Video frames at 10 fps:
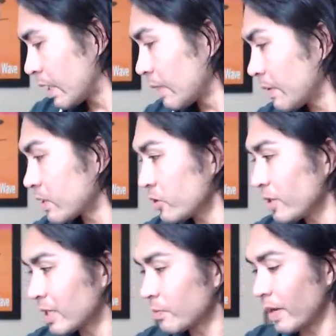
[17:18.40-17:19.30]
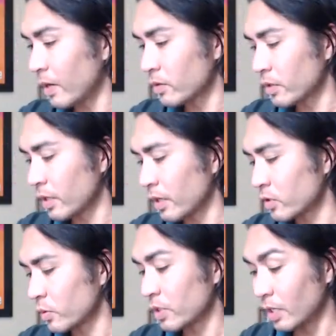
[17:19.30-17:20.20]
let me talk to you guys about. Uh,
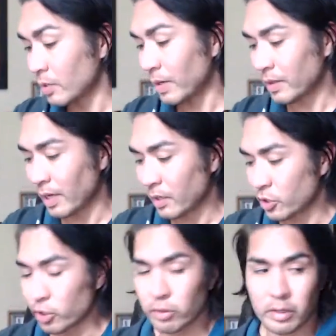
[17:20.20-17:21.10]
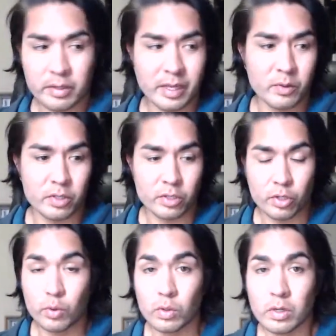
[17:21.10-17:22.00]
so we talked about that Jura thing, which is
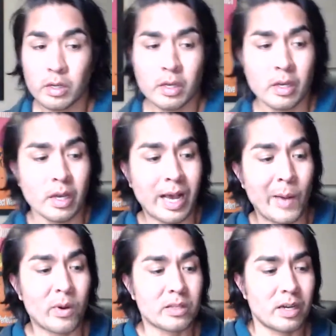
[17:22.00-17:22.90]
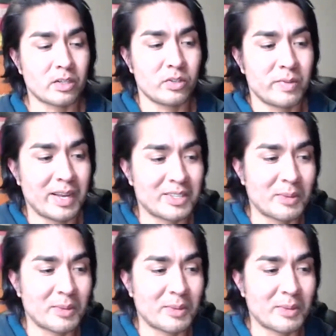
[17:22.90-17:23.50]
cool. I want to talk to you about